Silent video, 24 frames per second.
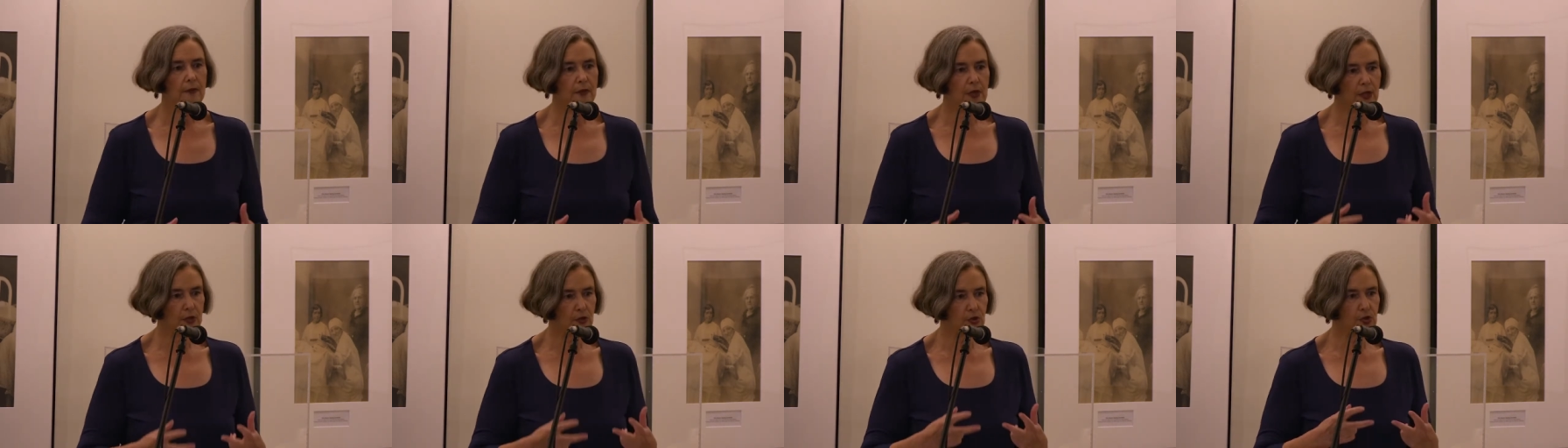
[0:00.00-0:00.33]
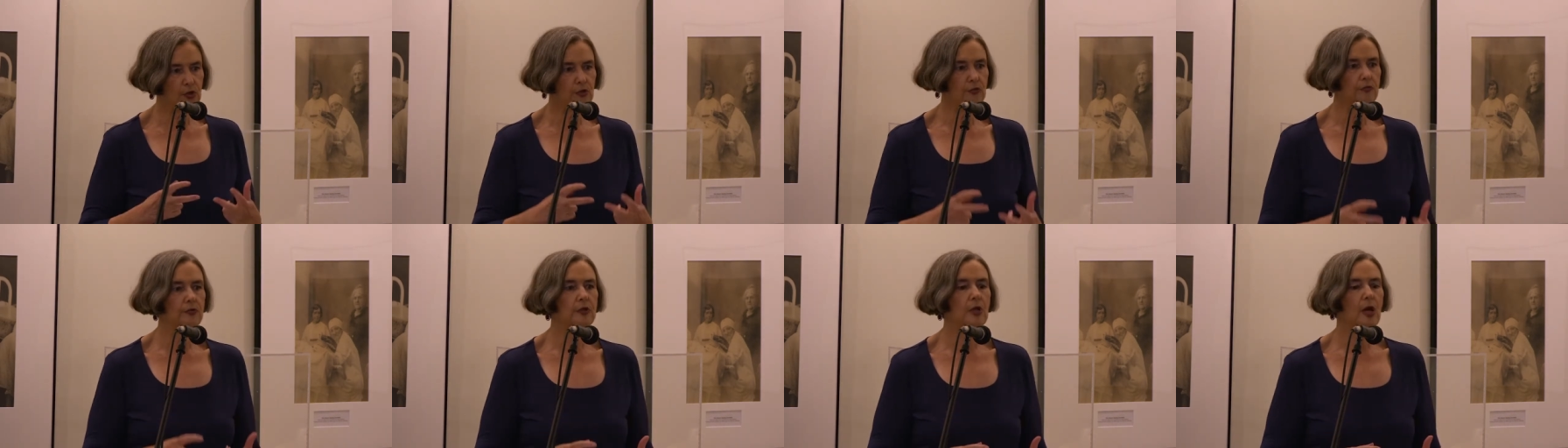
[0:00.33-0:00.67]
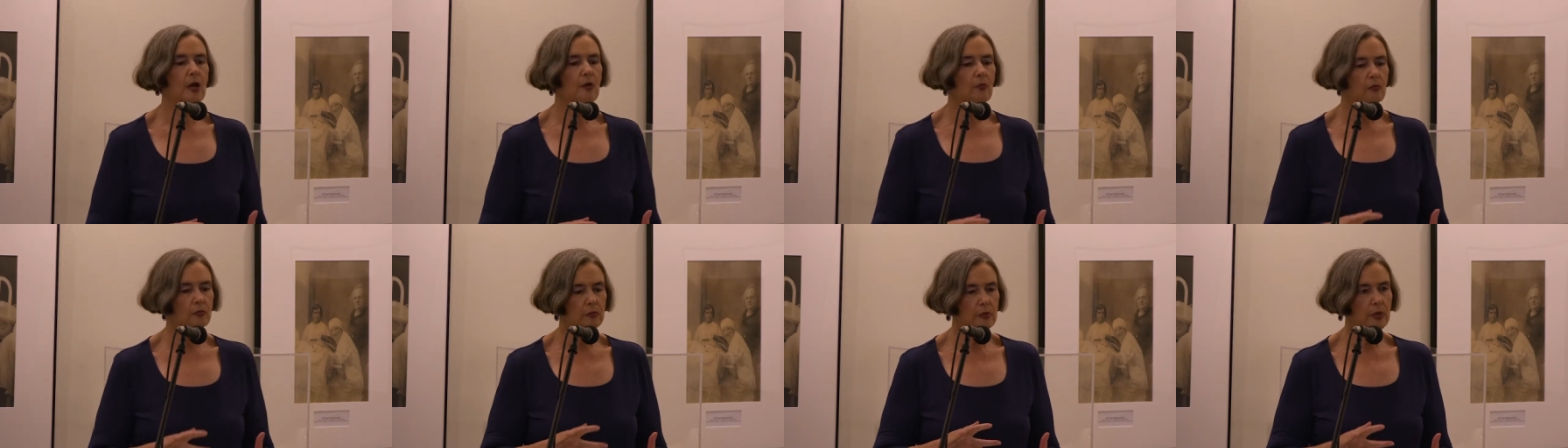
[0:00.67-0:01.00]
that you
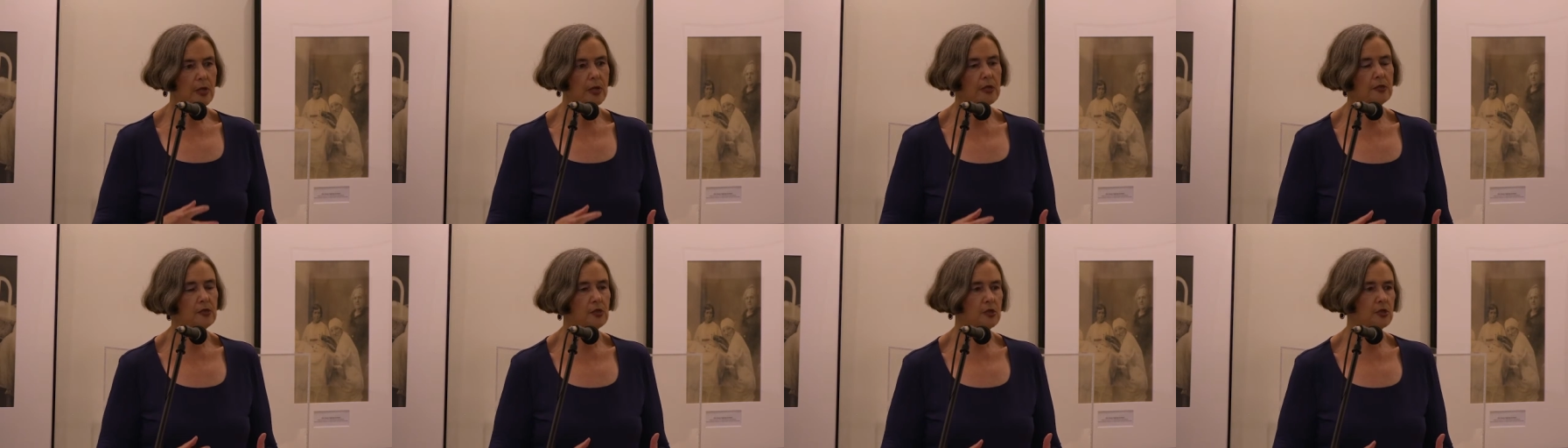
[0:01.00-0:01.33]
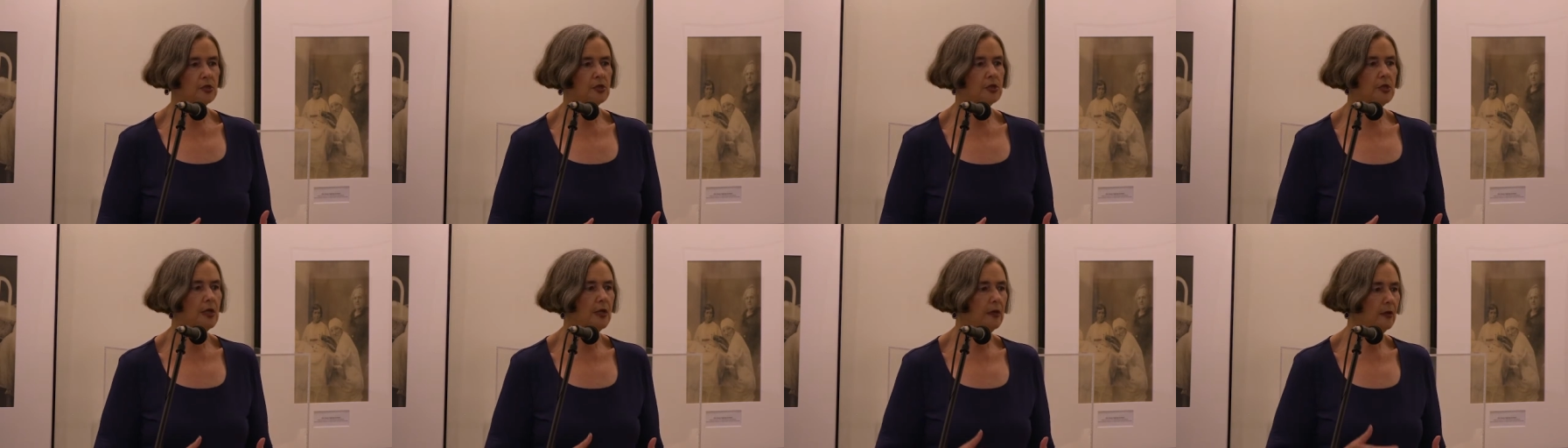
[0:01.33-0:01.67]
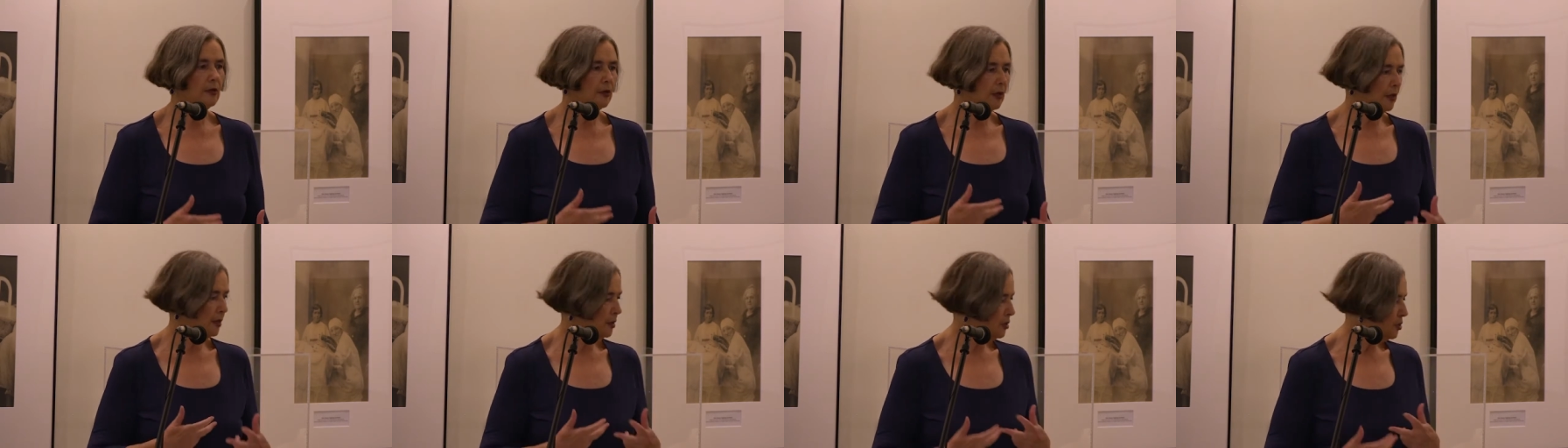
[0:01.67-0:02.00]
don't
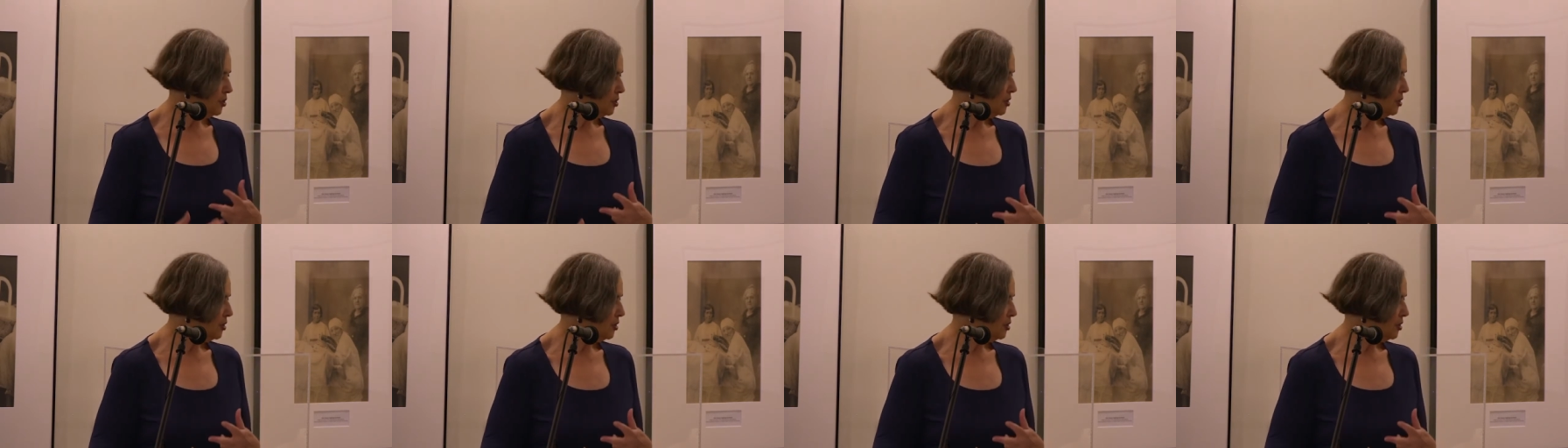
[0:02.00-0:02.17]
necessarily